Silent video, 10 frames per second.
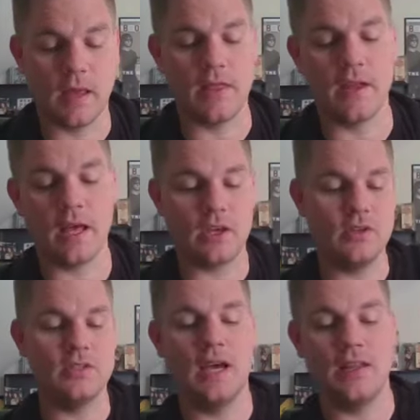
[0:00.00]
and then like
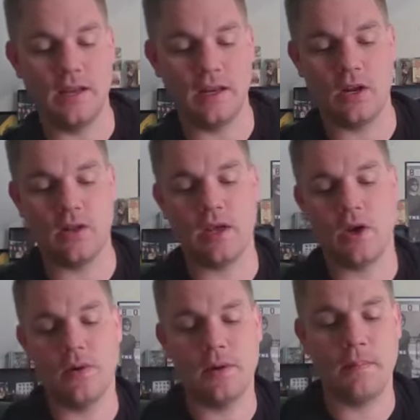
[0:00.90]
you said then you know they
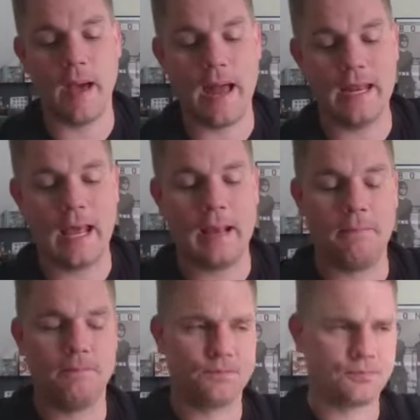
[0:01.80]
go into bad
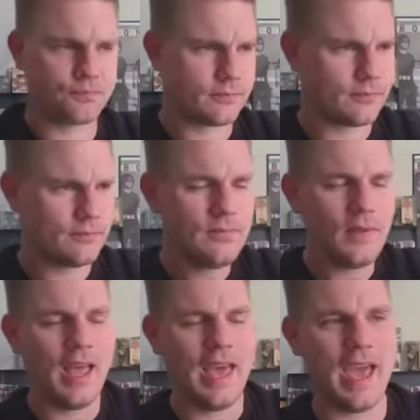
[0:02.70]
name
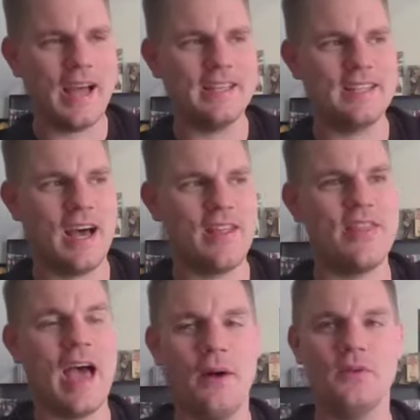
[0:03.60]
and uh,
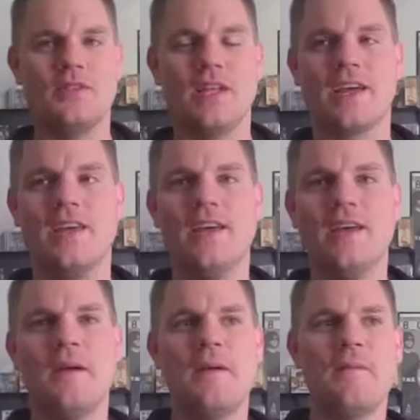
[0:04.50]
that was like
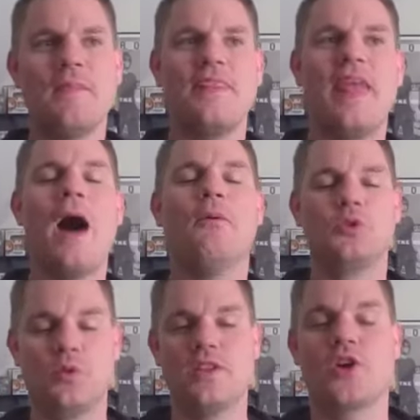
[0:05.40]
that
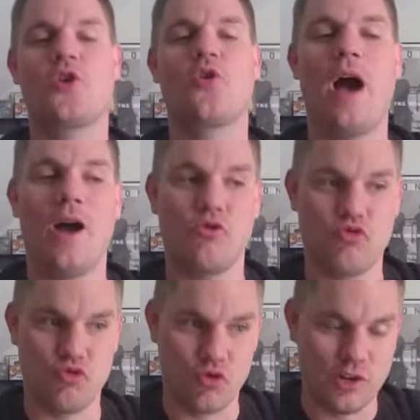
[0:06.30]
was when the crowd
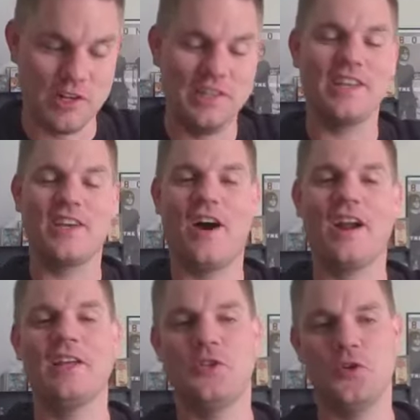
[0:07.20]
really
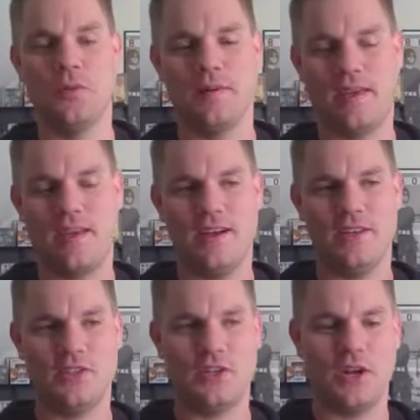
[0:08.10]
got into it because
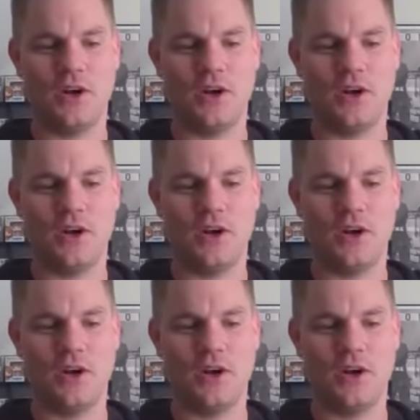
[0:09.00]
yeah.